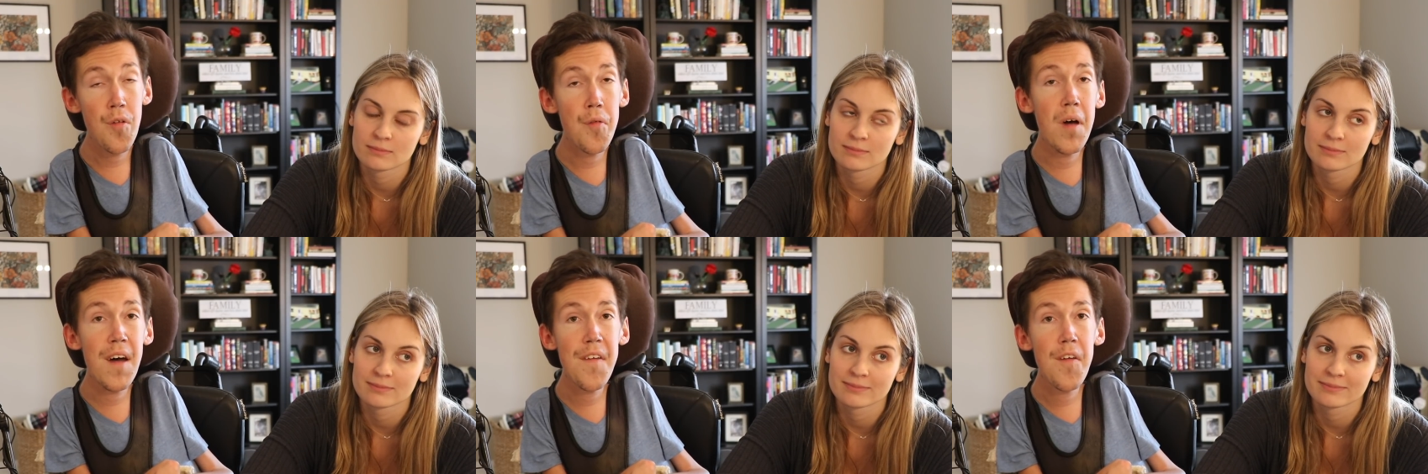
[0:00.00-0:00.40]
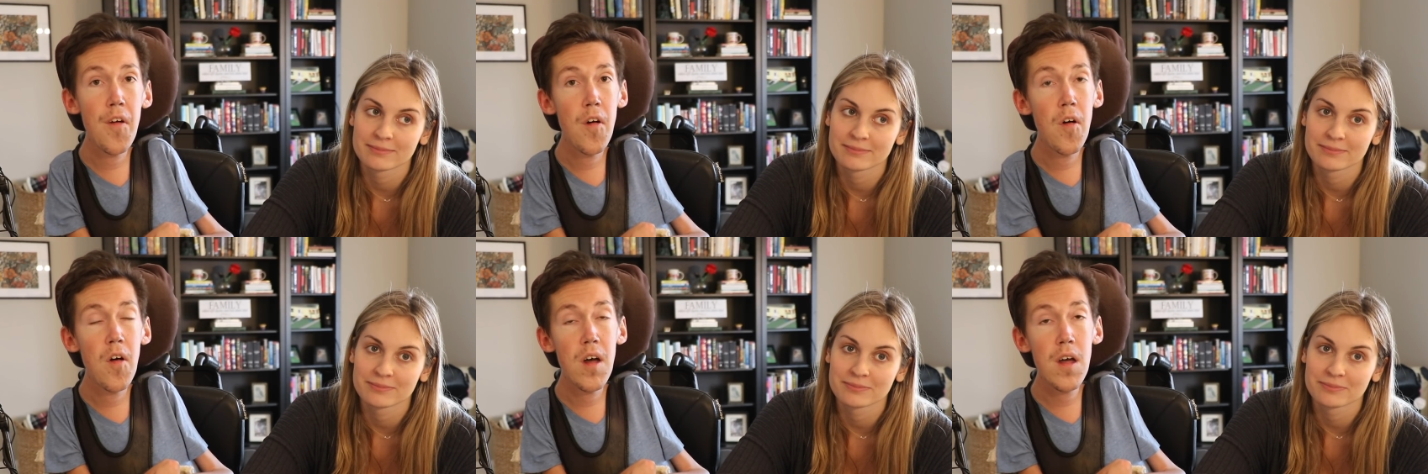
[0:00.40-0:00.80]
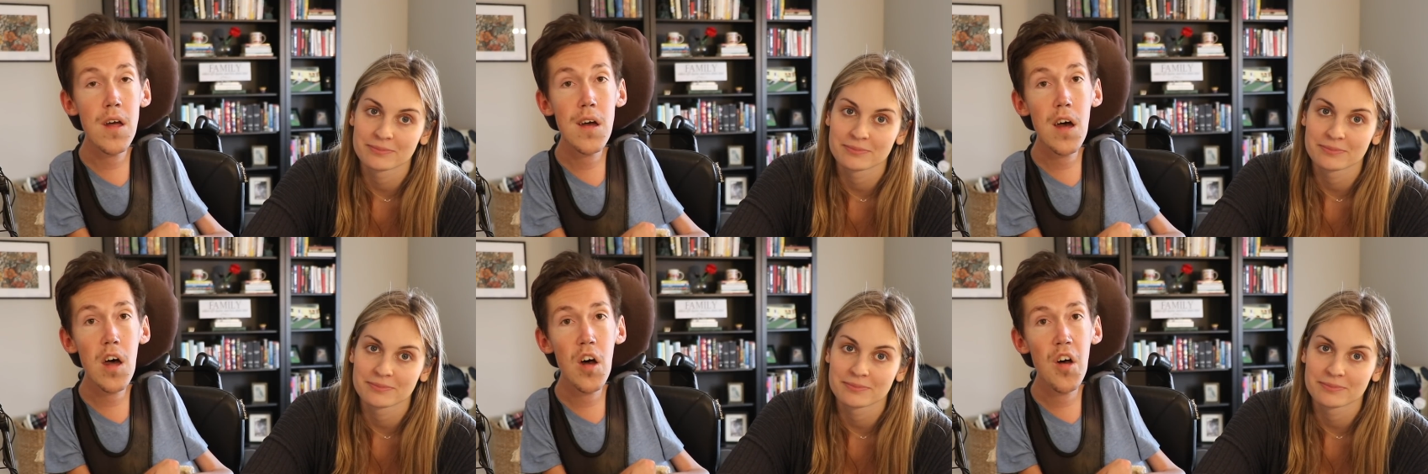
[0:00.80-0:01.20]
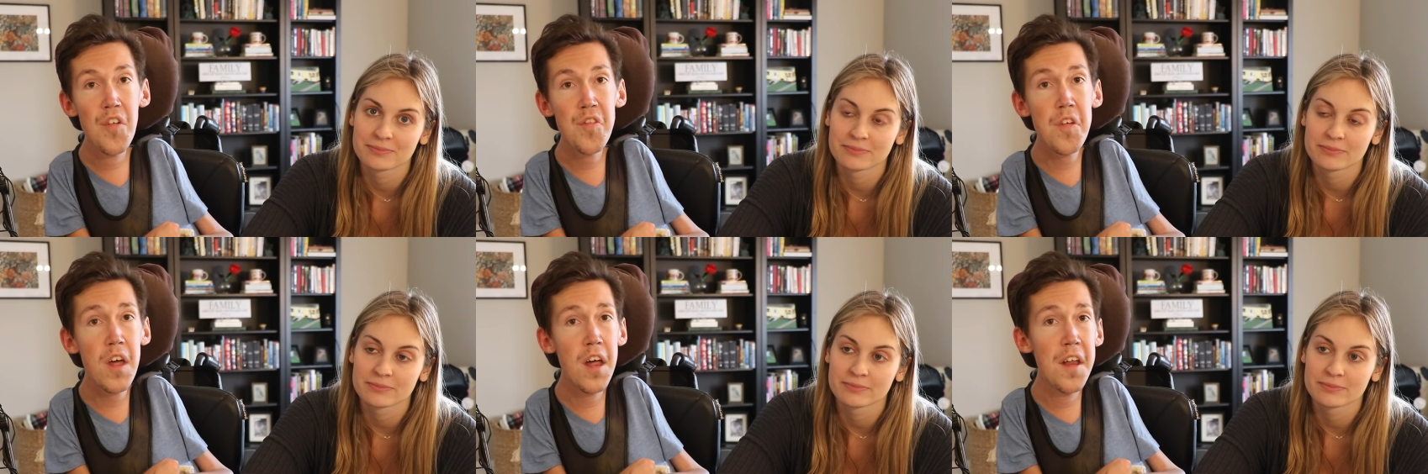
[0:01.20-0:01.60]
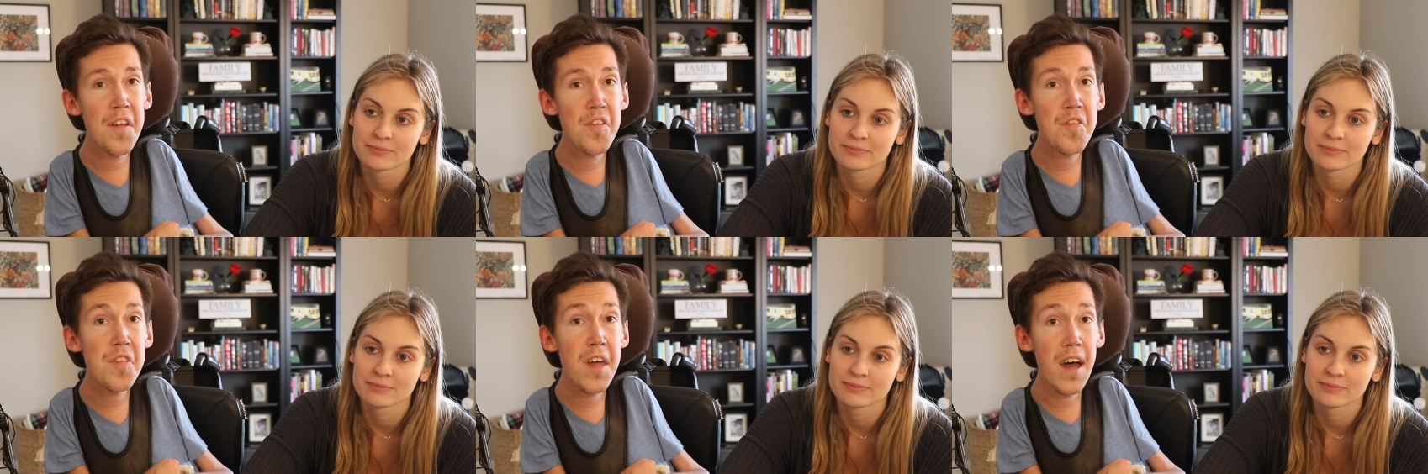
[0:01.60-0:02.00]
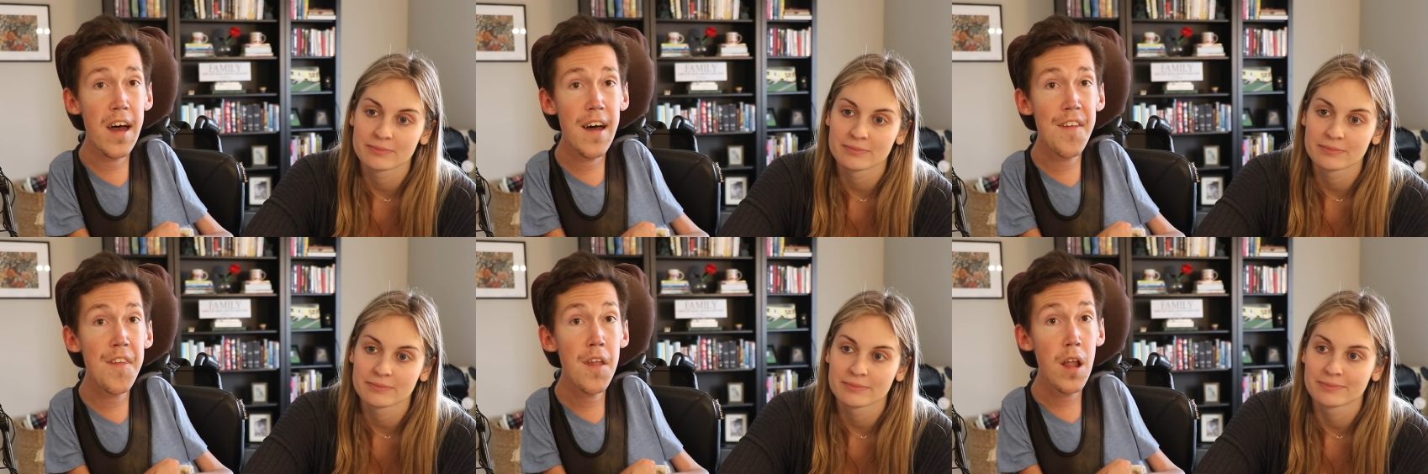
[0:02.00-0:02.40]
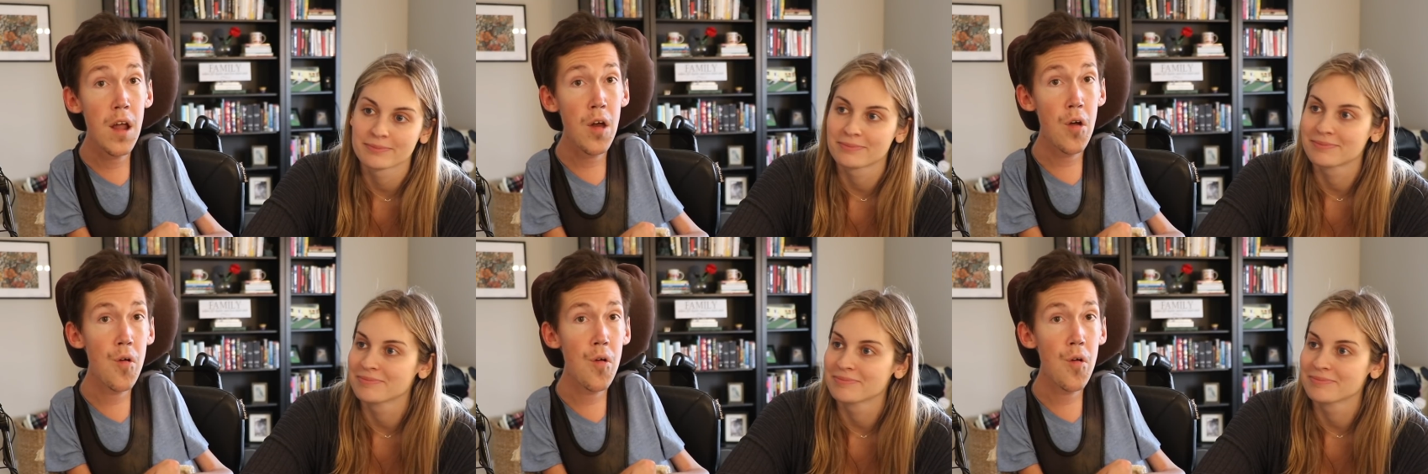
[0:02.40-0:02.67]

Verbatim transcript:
Speaker 1: Rather, it calls Hannah's dad,